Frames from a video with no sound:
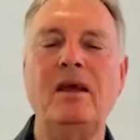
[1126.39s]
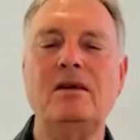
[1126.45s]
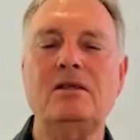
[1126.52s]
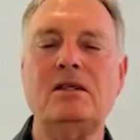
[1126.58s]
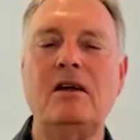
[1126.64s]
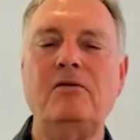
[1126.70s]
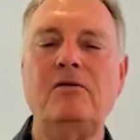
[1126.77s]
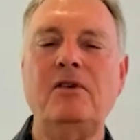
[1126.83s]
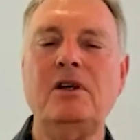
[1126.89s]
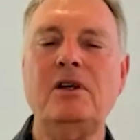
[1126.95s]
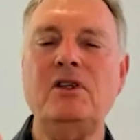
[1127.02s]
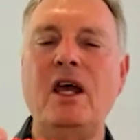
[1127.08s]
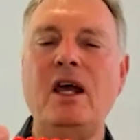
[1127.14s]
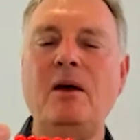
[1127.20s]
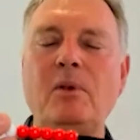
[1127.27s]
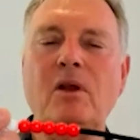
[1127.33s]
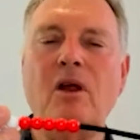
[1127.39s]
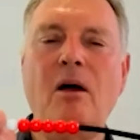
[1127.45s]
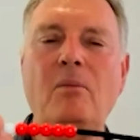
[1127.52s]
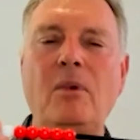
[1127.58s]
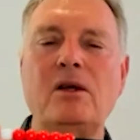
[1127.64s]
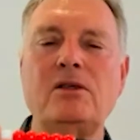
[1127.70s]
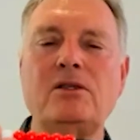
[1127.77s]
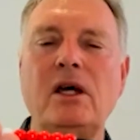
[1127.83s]
So for example, I
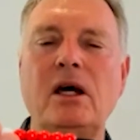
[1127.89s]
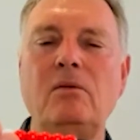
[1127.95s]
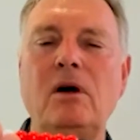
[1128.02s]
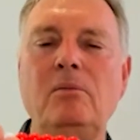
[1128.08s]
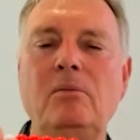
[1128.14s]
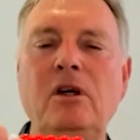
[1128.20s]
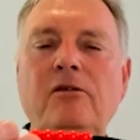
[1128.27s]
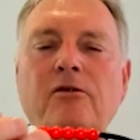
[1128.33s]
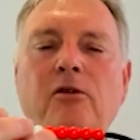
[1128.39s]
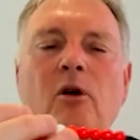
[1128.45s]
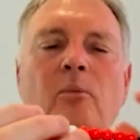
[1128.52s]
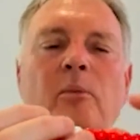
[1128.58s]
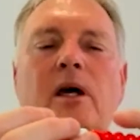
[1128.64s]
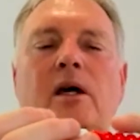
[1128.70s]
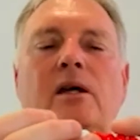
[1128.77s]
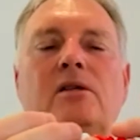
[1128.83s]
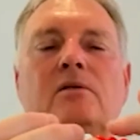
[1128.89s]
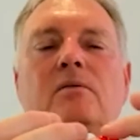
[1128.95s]
might say, well, move 4 beads.